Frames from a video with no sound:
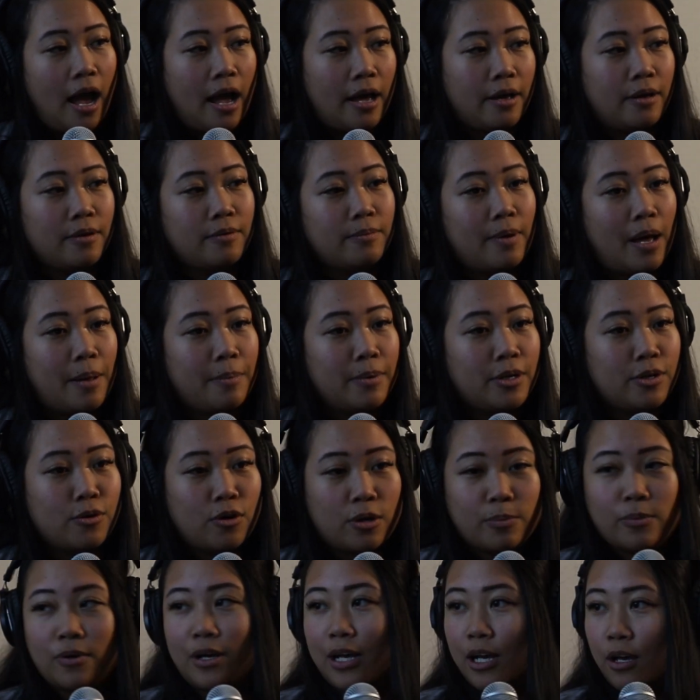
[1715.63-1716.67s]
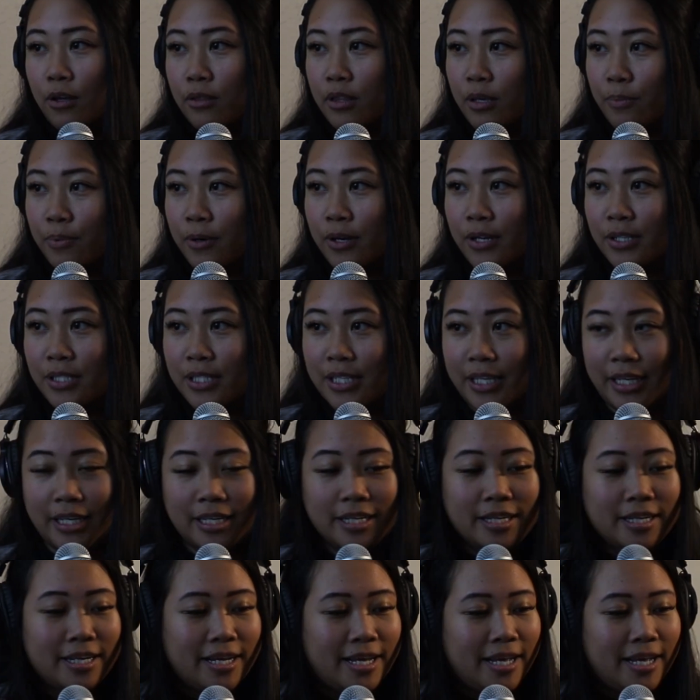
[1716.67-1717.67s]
I'm a normal, healthy person.